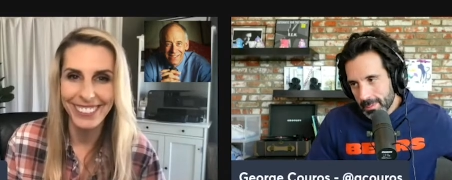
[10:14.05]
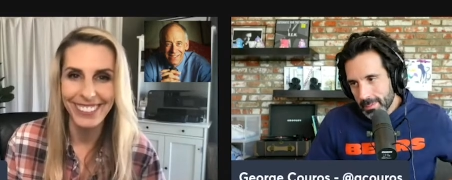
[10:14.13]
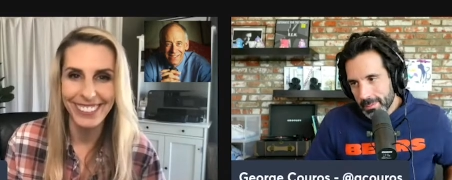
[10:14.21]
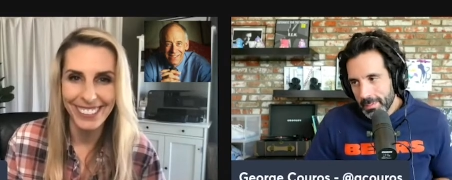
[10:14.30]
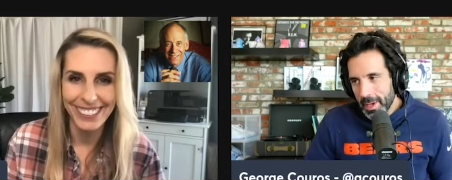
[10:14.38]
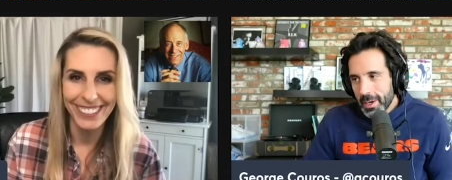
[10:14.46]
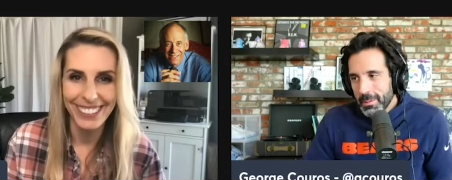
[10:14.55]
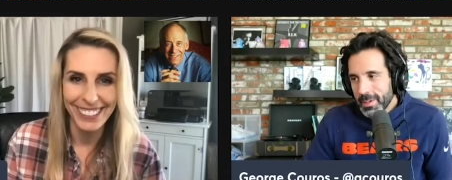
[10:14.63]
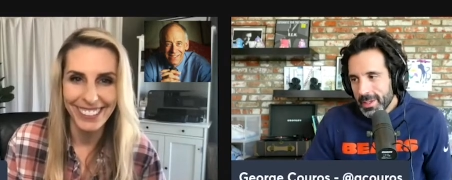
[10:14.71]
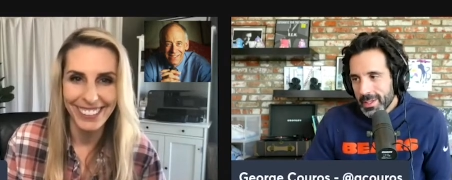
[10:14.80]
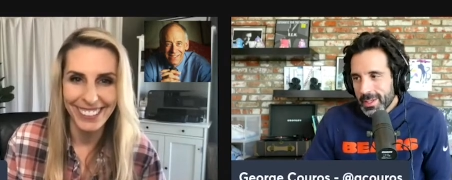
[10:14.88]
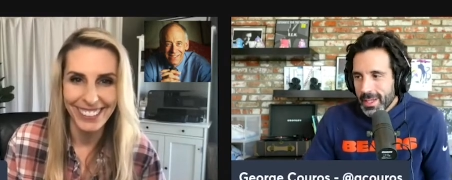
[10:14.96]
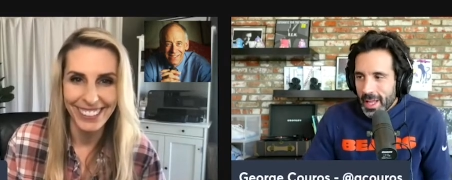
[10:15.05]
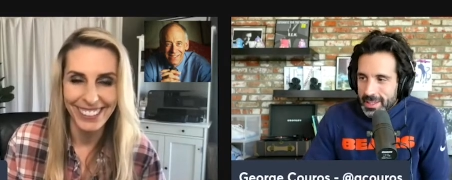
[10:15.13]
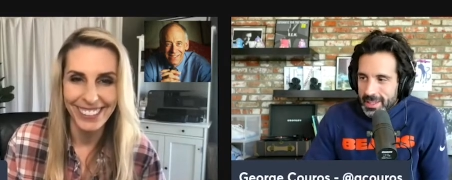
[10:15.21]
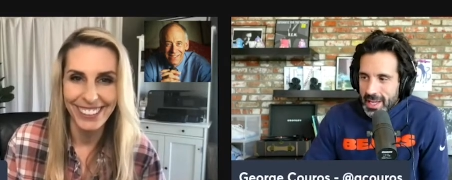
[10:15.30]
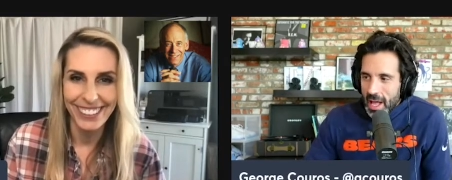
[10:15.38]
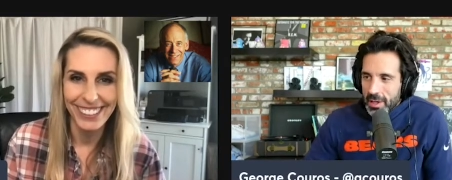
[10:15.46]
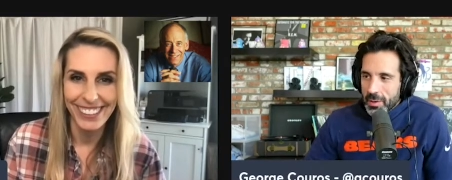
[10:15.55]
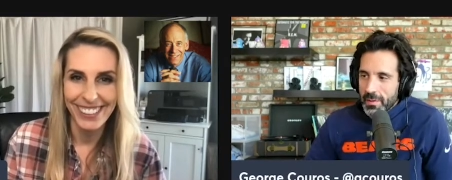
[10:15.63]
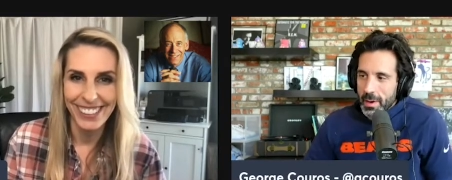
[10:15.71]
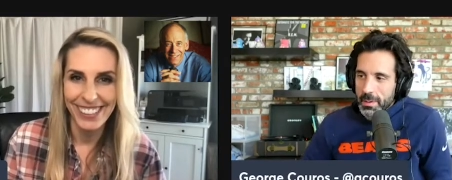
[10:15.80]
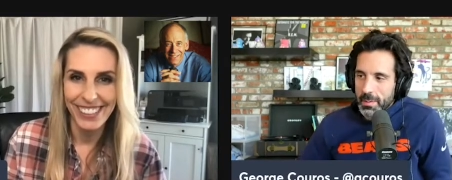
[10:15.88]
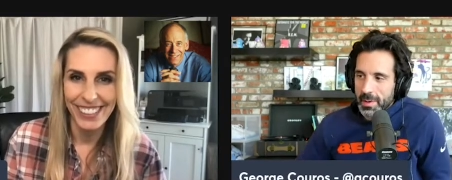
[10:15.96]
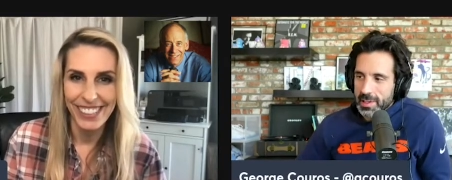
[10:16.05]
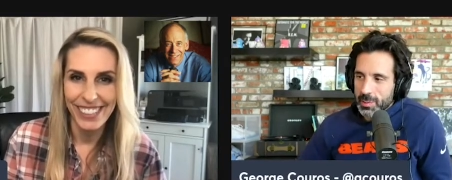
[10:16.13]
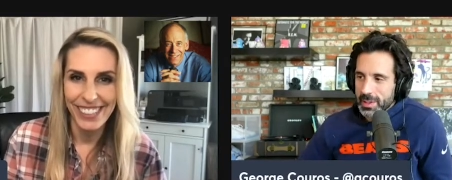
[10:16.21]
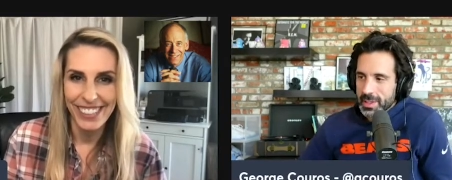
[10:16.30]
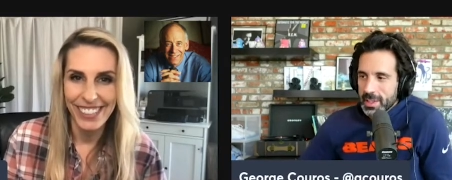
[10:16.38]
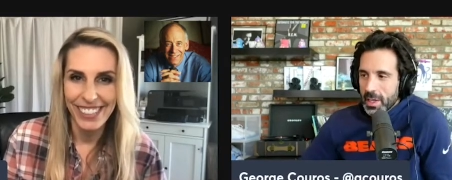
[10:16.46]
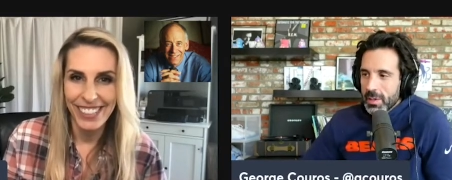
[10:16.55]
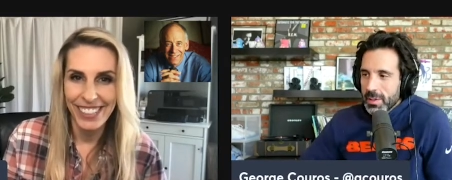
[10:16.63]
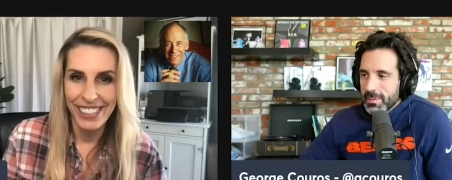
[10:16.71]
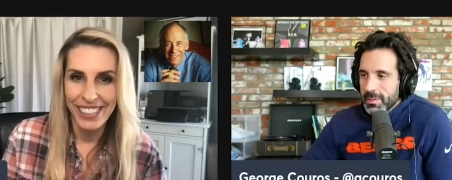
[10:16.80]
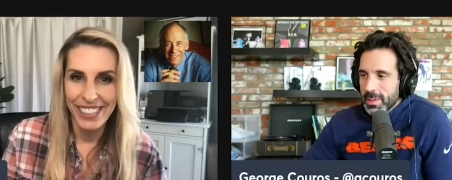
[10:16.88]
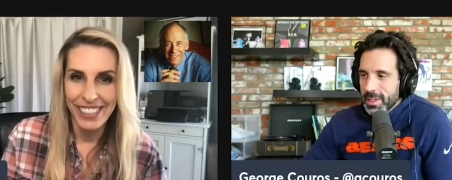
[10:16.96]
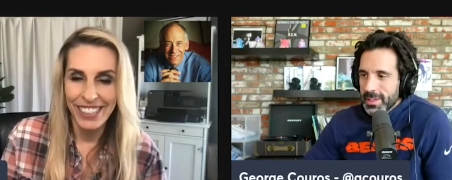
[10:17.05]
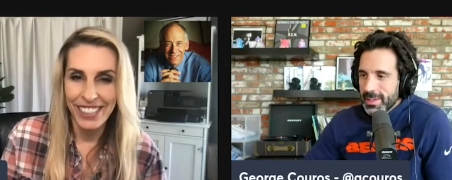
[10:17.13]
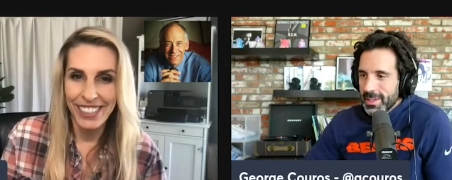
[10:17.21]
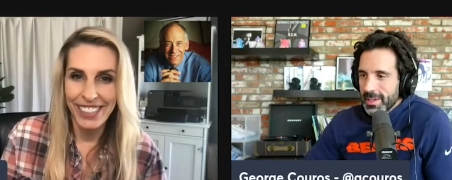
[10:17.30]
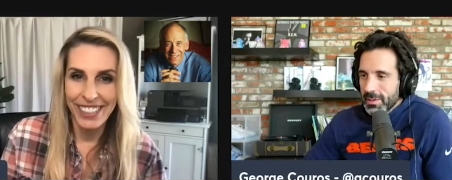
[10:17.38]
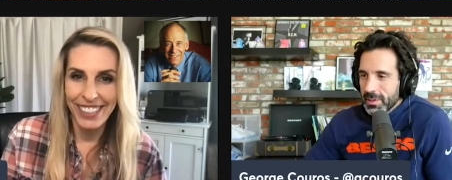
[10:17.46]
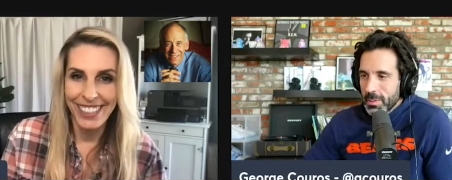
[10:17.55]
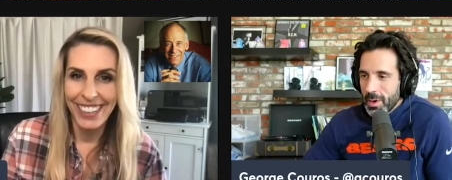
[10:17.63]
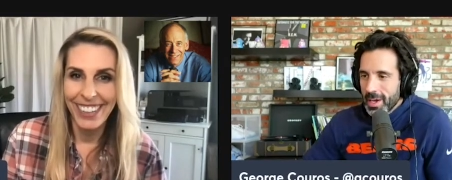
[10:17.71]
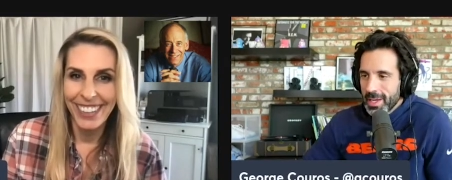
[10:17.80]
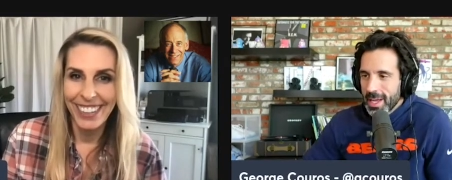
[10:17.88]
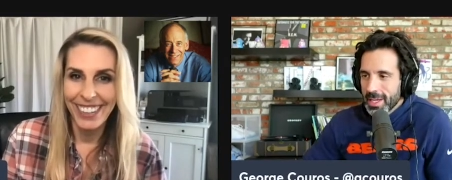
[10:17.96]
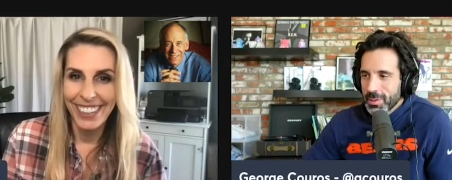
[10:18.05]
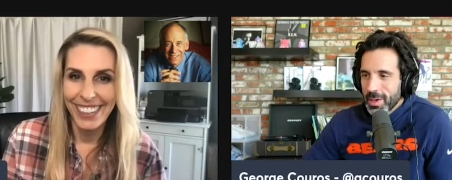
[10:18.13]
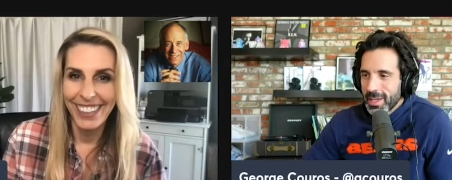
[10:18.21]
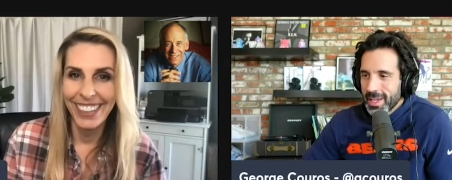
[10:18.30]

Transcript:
Speaker 1: Better be, um, yeah. See, Alan November better tweet this out out the podcast, right?